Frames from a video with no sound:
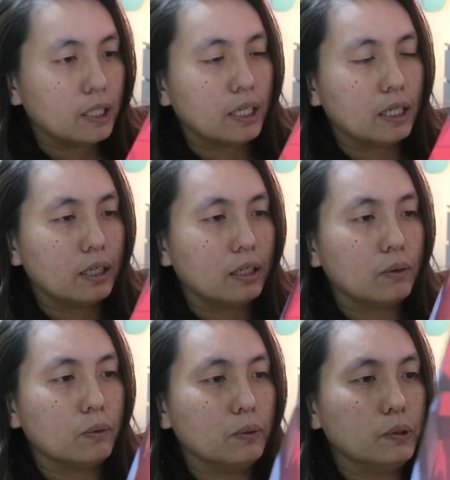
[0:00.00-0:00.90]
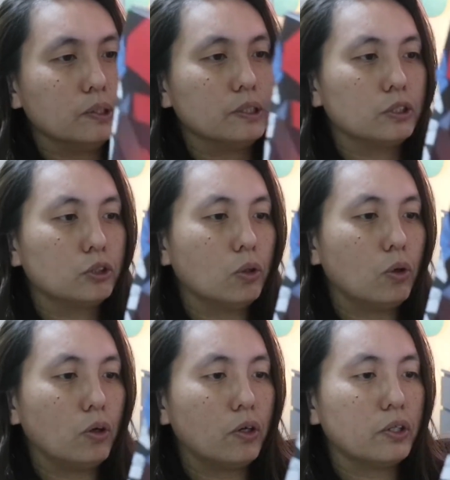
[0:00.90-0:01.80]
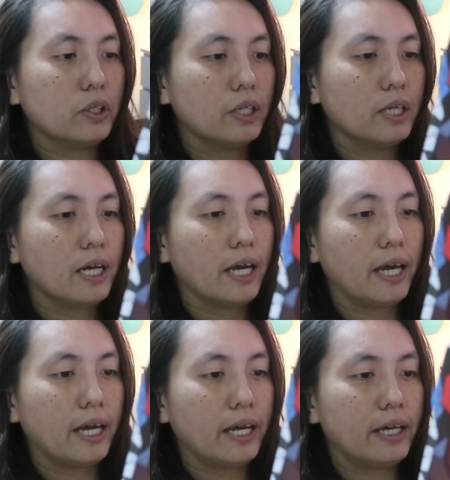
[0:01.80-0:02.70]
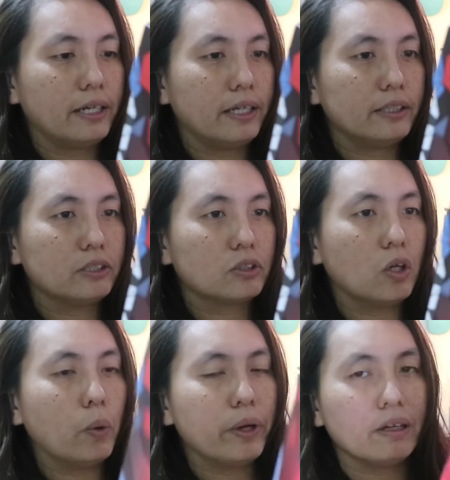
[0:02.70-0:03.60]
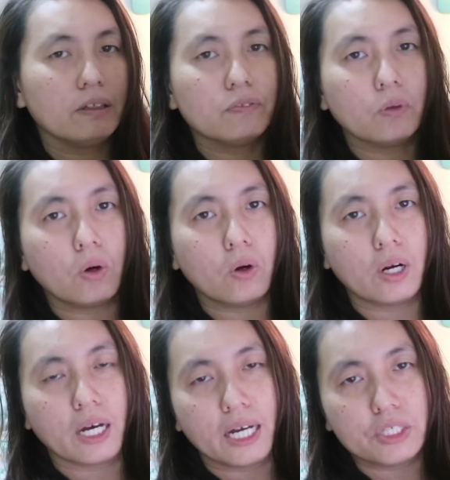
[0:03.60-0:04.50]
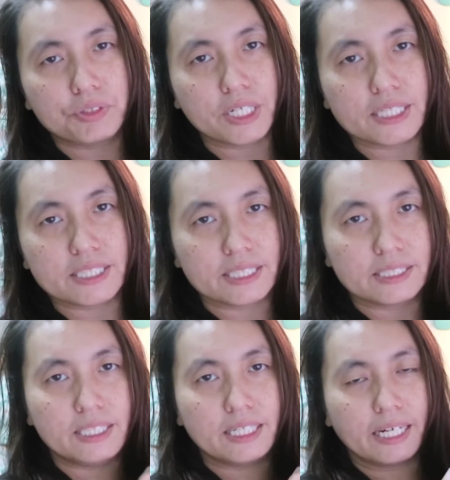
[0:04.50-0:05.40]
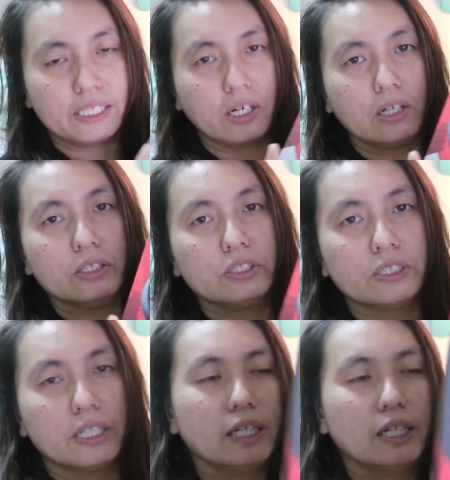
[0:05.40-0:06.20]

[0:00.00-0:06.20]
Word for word: uh, store and it's going for $169